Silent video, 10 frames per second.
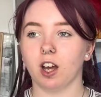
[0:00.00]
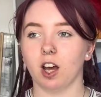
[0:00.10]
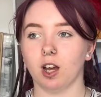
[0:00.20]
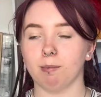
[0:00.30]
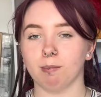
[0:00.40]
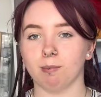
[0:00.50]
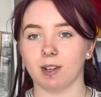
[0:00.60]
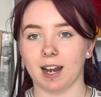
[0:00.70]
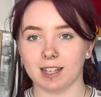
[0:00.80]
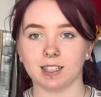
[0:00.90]

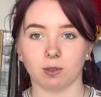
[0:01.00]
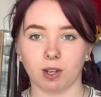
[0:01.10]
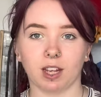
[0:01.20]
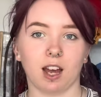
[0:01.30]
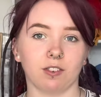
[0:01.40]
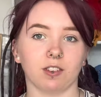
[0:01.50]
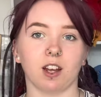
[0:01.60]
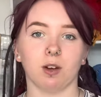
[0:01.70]
less than a week after.